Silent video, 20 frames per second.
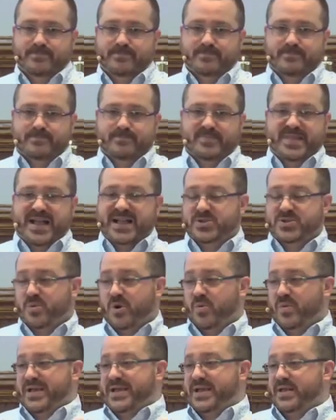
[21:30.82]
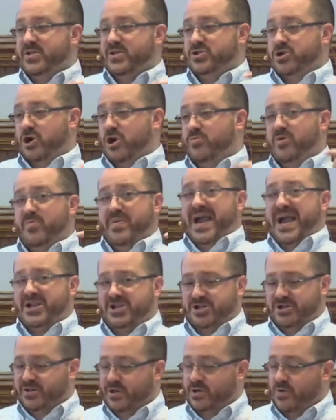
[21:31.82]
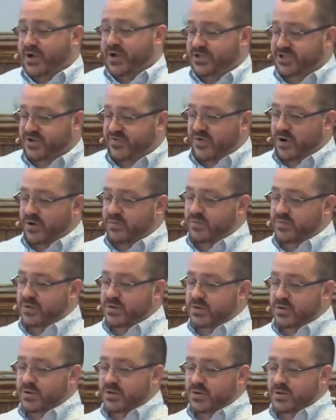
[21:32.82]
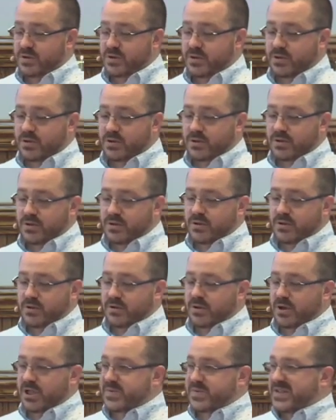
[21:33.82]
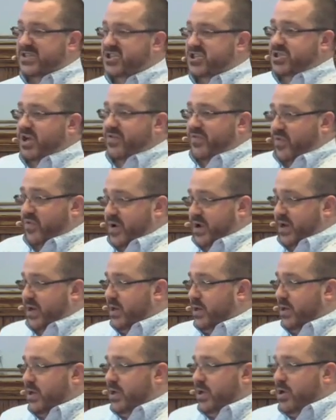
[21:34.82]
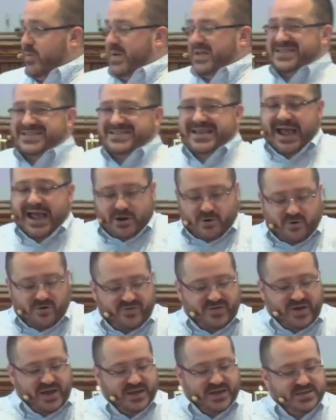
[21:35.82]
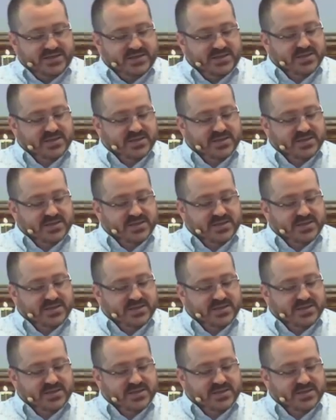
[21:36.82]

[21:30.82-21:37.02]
That's where we get the term the passion of the Christ from. It's about suffering about sacrifice?